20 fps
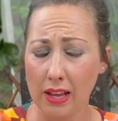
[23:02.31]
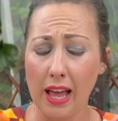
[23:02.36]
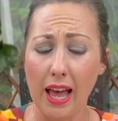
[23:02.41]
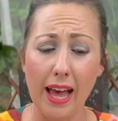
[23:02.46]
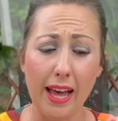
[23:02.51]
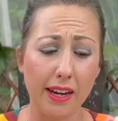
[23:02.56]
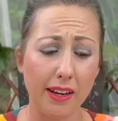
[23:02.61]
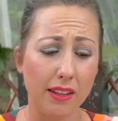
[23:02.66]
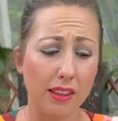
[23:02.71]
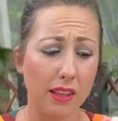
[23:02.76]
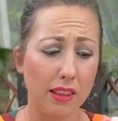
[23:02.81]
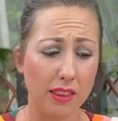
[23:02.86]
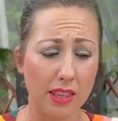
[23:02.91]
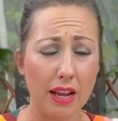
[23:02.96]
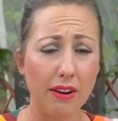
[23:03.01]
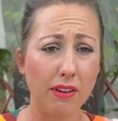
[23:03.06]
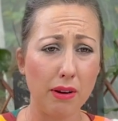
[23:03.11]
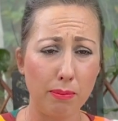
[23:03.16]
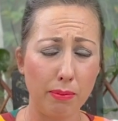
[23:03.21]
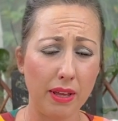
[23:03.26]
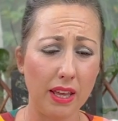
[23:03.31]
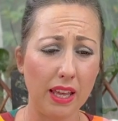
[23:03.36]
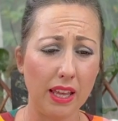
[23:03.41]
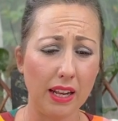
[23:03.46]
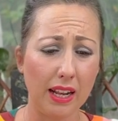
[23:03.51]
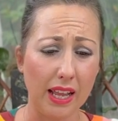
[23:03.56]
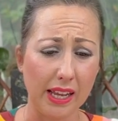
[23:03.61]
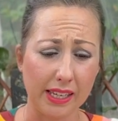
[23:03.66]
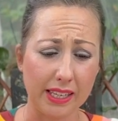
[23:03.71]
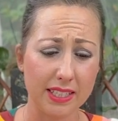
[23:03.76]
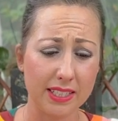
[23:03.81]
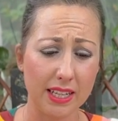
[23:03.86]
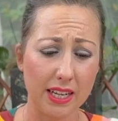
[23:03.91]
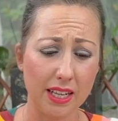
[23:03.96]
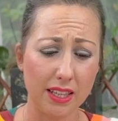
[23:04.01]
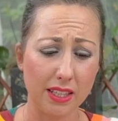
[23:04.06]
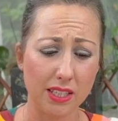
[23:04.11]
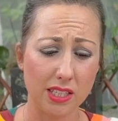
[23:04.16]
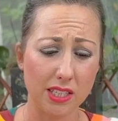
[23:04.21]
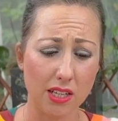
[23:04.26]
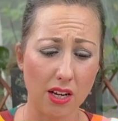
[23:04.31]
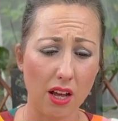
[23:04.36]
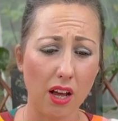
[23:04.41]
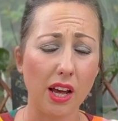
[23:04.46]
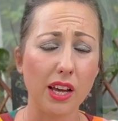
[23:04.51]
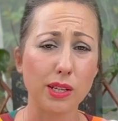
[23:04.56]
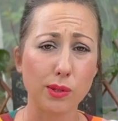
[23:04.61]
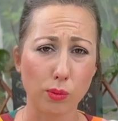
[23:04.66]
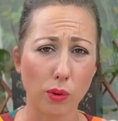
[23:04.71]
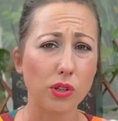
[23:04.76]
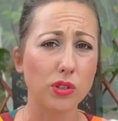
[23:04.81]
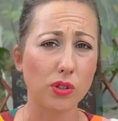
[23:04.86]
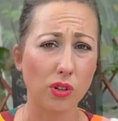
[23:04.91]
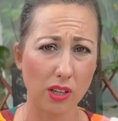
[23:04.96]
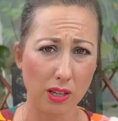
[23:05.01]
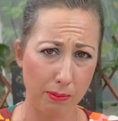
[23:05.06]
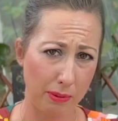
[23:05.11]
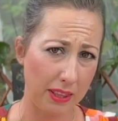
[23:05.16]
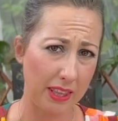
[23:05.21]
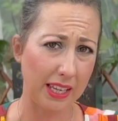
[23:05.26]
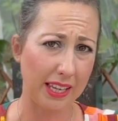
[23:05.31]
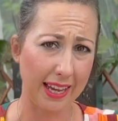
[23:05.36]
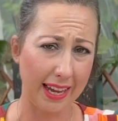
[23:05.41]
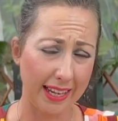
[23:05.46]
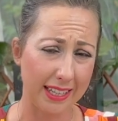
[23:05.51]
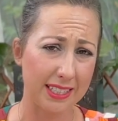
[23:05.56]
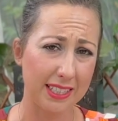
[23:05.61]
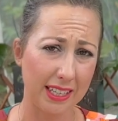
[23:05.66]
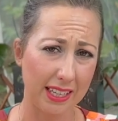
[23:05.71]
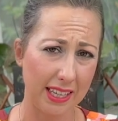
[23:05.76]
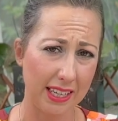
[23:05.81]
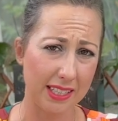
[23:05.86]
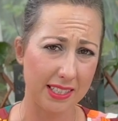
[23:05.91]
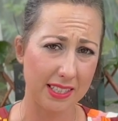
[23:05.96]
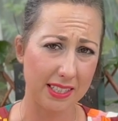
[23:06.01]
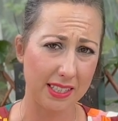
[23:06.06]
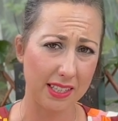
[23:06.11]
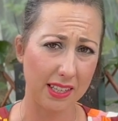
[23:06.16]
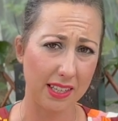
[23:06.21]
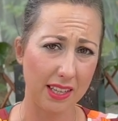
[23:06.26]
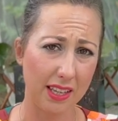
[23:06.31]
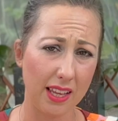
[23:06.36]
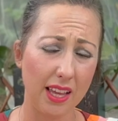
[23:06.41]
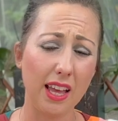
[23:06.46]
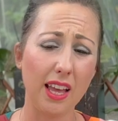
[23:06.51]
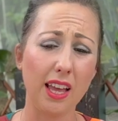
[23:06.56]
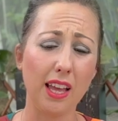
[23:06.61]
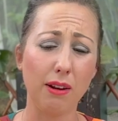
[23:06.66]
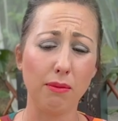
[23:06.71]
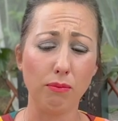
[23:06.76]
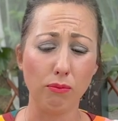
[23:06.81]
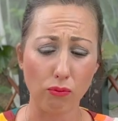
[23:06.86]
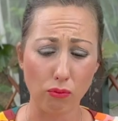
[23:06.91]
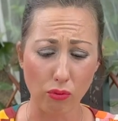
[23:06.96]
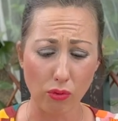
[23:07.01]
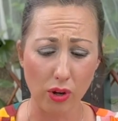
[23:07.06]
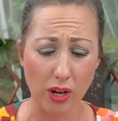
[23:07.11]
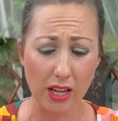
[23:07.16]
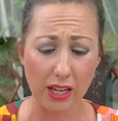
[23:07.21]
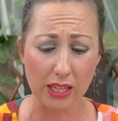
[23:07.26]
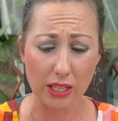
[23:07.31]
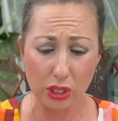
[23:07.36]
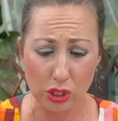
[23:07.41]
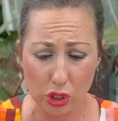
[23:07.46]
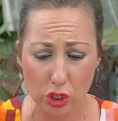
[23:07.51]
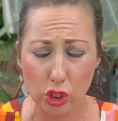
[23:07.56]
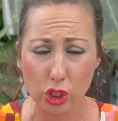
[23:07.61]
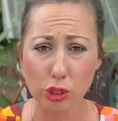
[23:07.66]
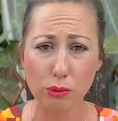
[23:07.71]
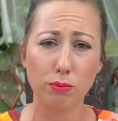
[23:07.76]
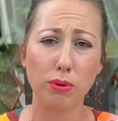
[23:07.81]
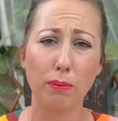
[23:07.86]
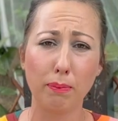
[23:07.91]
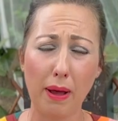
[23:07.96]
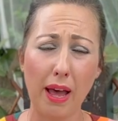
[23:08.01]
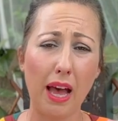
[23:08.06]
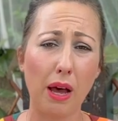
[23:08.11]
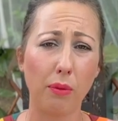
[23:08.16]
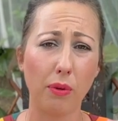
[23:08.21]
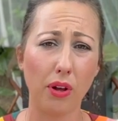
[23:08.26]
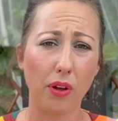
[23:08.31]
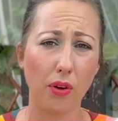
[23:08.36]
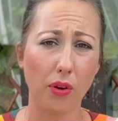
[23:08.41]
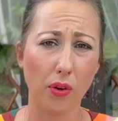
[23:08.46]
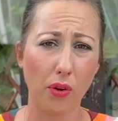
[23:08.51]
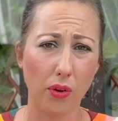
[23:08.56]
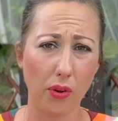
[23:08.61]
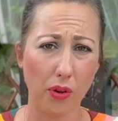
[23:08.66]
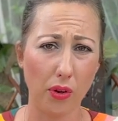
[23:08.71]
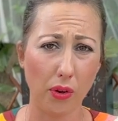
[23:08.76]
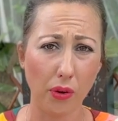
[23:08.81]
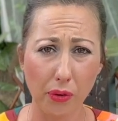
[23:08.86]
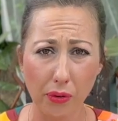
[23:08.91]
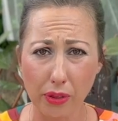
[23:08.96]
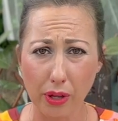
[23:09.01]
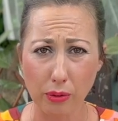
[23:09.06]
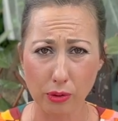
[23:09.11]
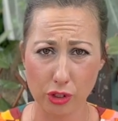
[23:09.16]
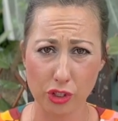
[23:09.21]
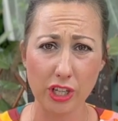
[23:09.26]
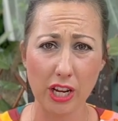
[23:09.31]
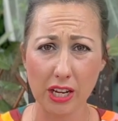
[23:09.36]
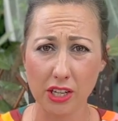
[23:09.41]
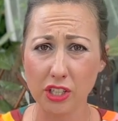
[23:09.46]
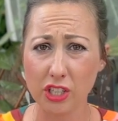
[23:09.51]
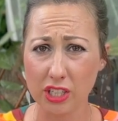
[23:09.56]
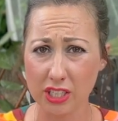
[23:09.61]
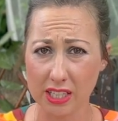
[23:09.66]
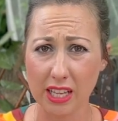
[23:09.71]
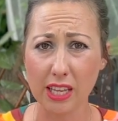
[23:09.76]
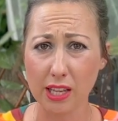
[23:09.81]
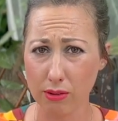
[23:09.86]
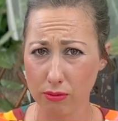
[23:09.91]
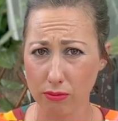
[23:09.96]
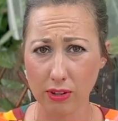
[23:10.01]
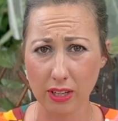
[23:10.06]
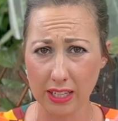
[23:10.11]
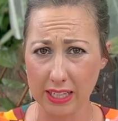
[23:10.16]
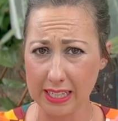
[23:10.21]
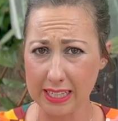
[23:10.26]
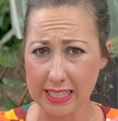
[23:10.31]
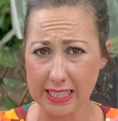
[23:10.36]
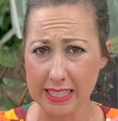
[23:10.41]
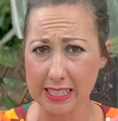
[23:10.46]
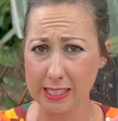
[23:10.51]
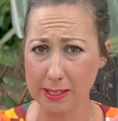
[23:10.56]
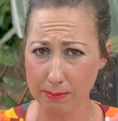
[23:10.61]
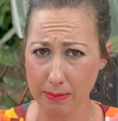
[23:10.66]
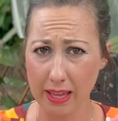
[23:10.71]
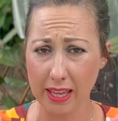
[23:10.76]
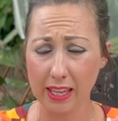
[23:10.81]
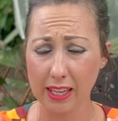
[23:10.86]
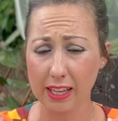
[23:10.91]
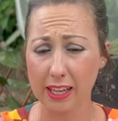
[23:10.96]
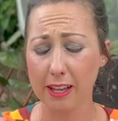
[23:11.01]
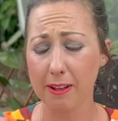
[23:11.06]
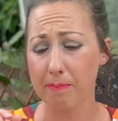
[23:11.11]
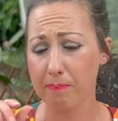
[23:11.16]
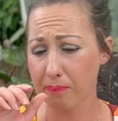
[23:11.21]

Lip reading: And the therapy, like I said at the start, is what's going to be the catalyst and really superpower all those changes that you really need to make.